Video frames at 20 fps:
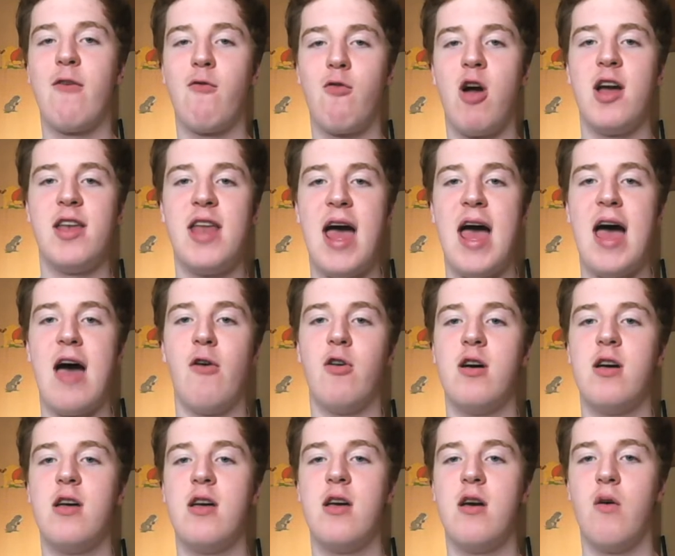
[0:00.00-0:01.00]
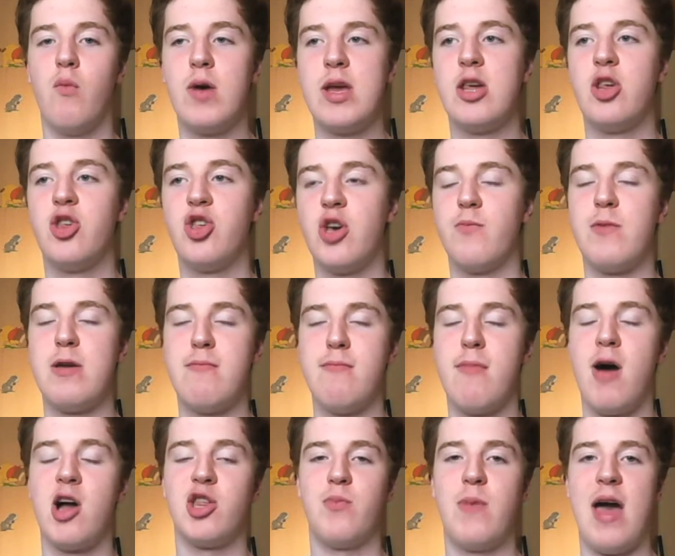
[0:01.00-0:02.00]
right now, we should be
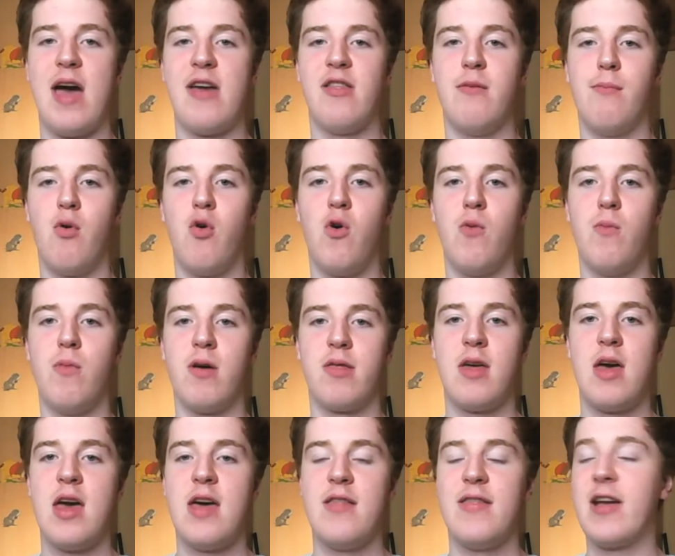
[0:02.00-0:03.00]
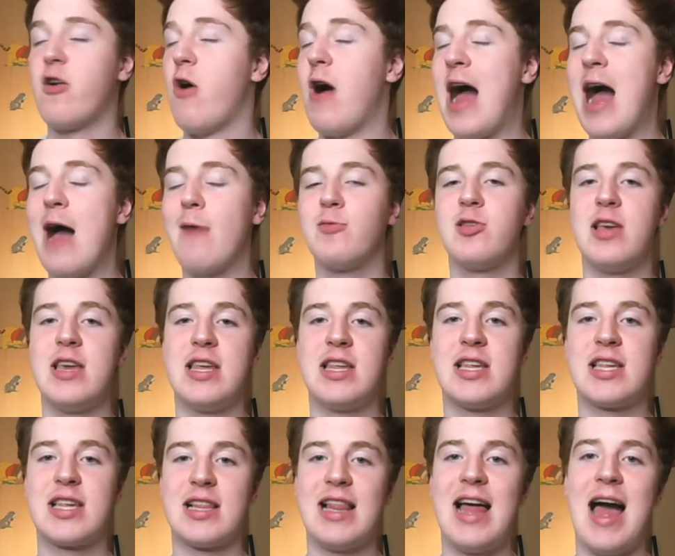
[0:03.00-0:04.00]
much better than Bournemouth. They got absolutely
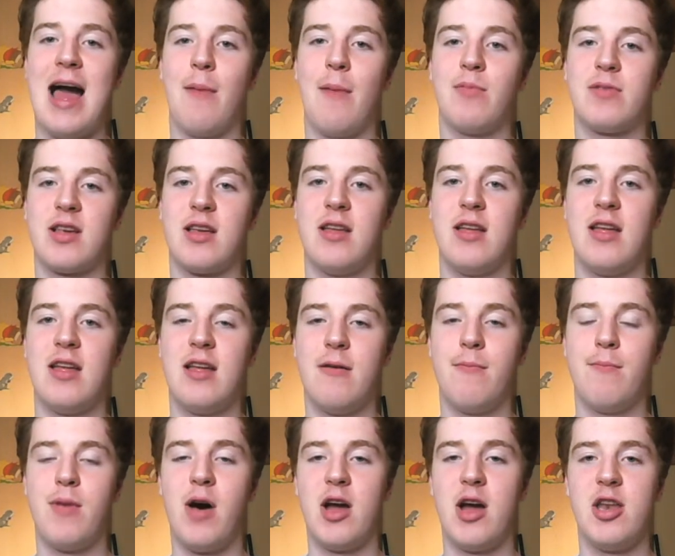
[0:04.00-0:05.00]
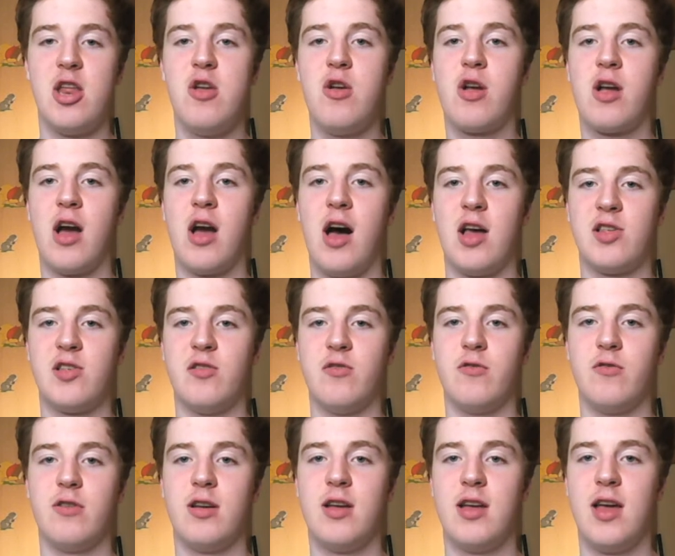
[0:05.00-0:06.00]
slapped by Newcastle
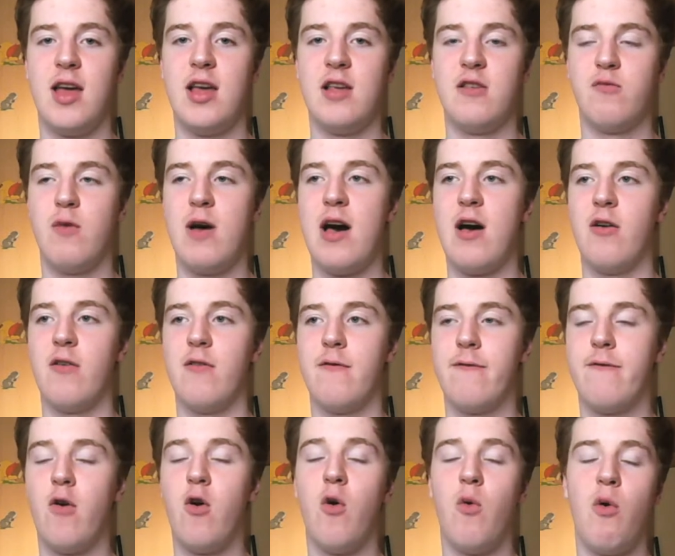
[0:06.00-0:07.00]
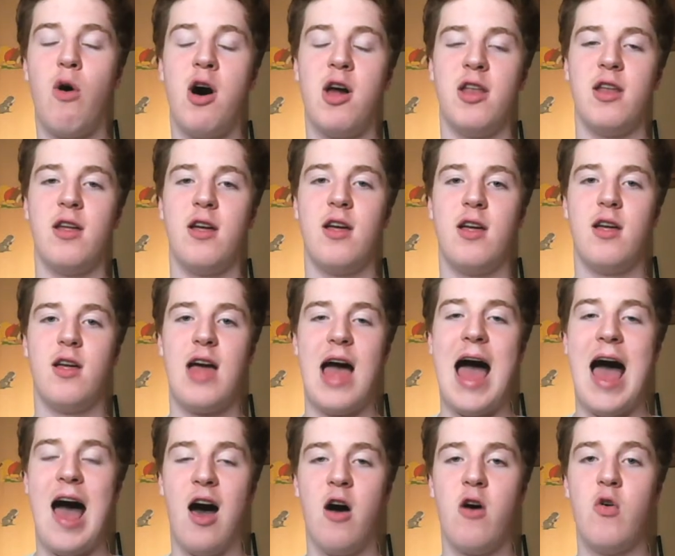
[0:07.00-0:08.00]
as well, 4-1
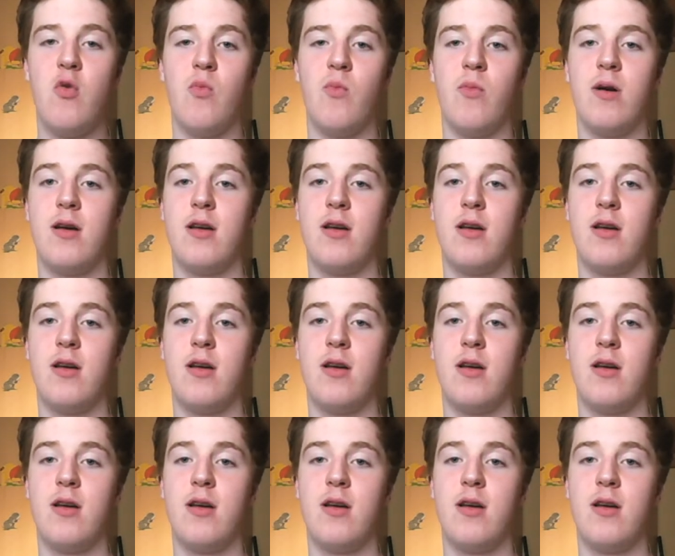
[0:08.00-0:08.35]
at home.